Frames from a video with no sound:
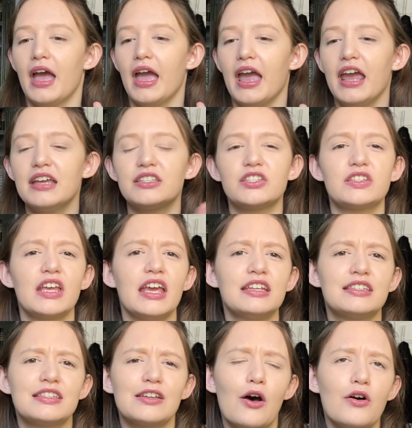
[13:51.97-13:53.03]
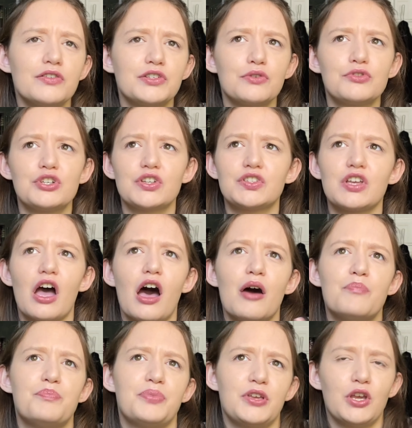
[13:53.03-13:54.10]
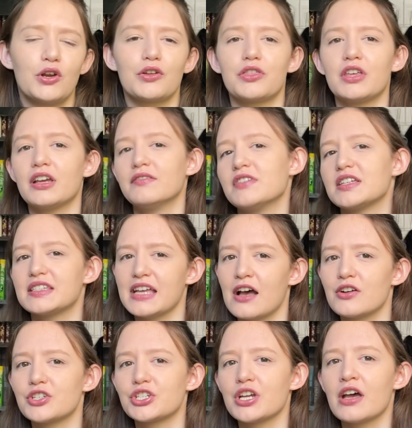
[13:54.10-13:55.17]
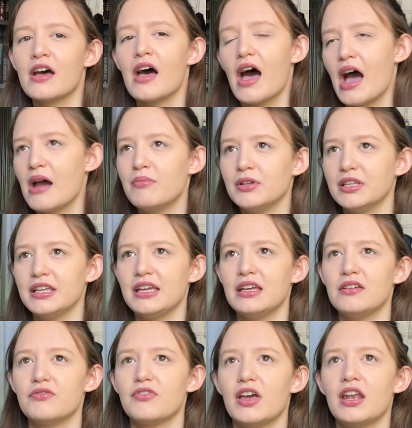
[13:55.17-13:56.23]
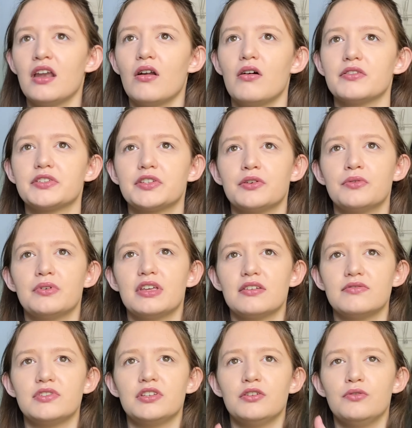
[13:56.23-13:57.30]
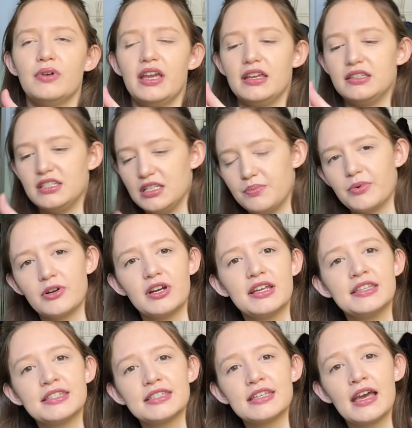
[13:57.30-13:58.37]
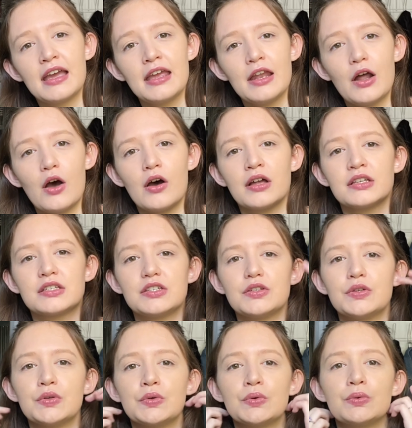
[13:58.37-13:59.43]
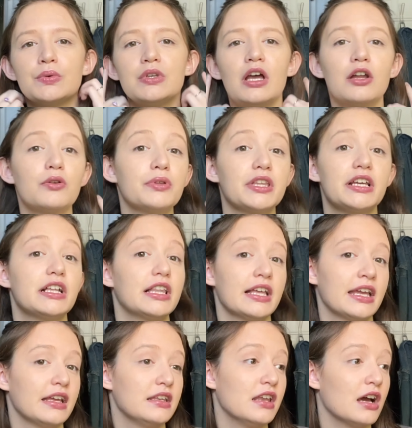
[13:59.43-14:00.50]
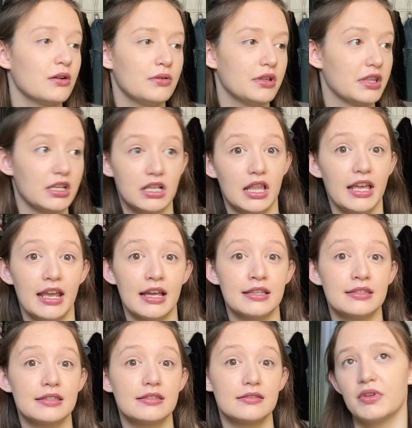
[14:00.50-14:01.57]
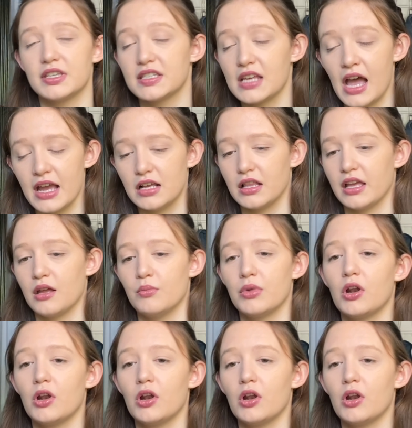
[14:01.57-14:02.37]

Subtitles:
it's also just a pure thing of nostalgia, I believe, and it also gives you a deeper insight onto not only the clans with Sky Clan, but